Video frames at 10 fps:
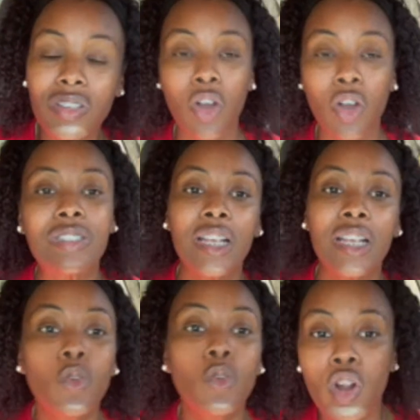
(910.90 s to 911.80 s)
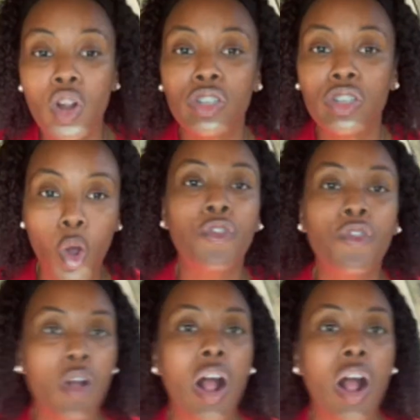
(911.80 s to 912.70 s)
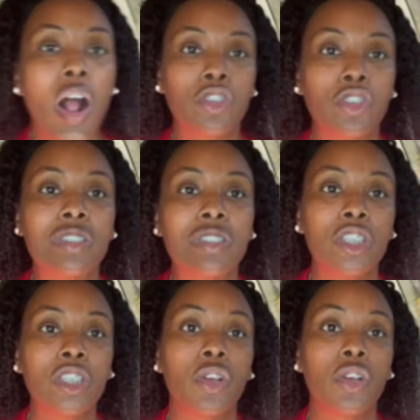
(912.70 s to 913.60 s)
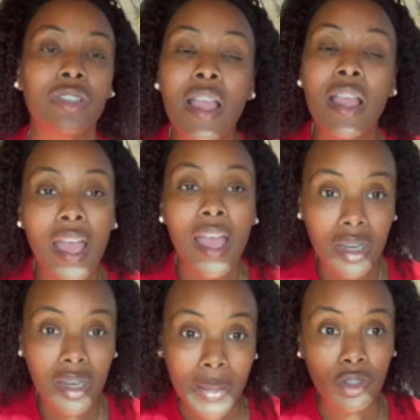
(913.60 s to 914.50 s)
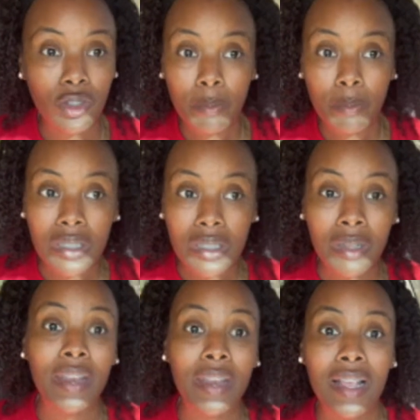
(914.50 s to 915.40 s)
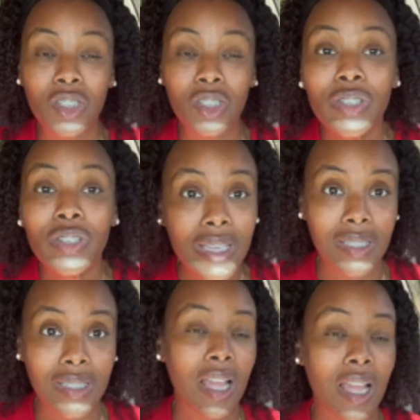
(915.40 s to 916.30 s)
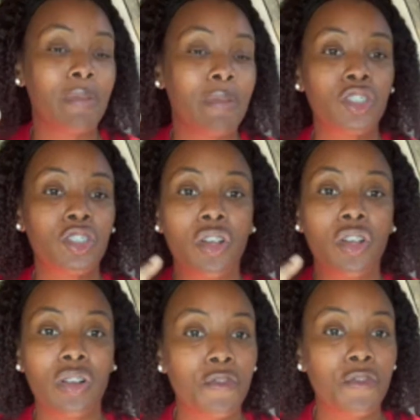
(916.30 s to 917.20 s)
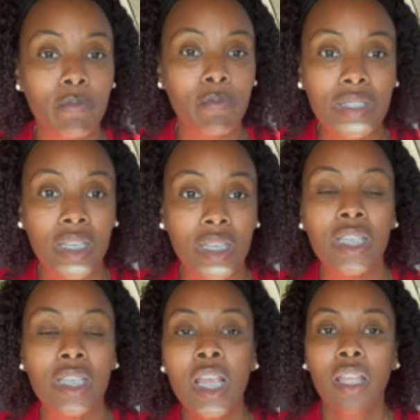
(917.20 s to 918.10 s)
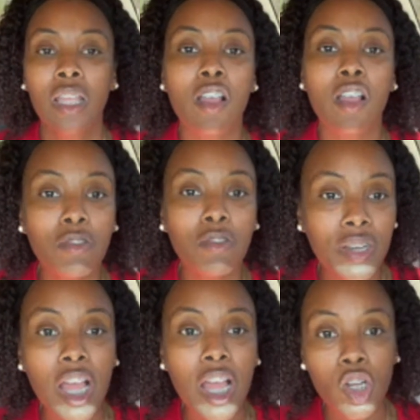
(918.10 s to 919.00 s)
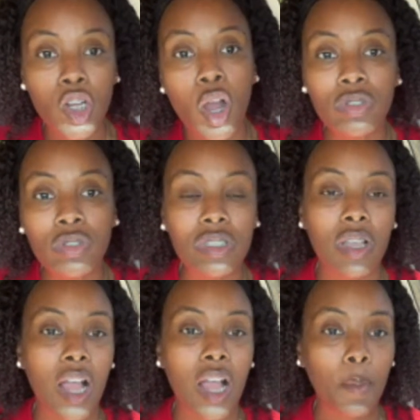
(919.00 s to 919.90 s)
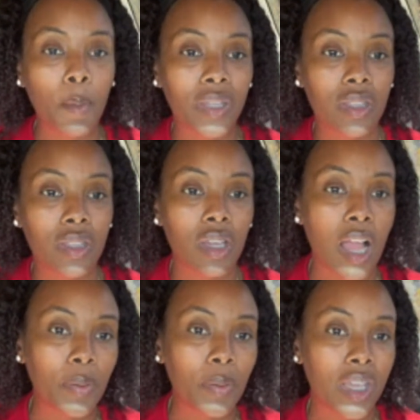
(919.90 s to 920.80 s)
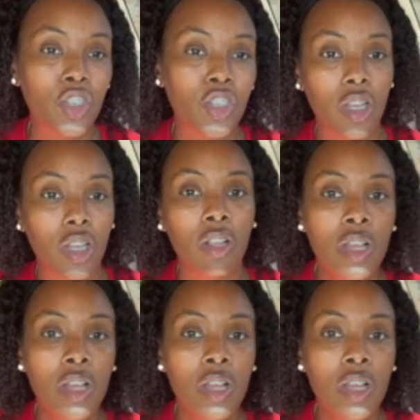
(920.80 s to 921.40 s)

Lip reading: skilled workers overall, not just teachers? And the bottom line answer is yes. As I mentioned earlier, if you missed it, they already announced the application